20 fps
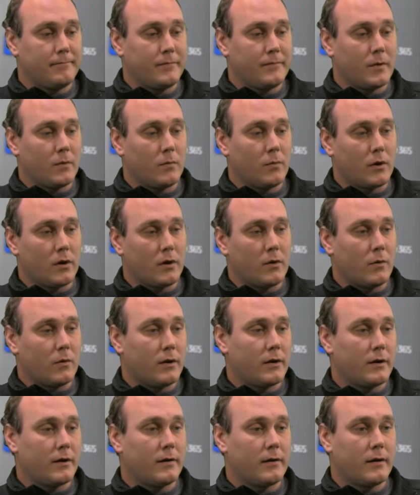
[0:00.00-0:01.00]
work
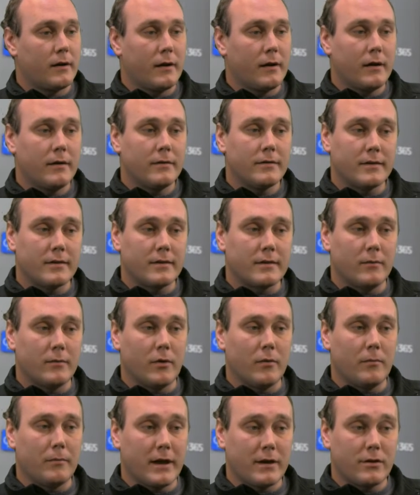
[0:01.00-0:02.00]
order. System will
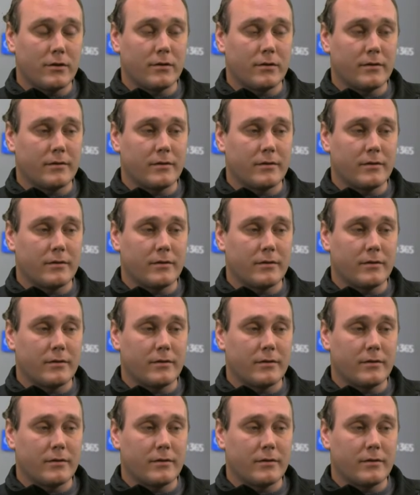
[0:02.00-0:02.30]
make sure it's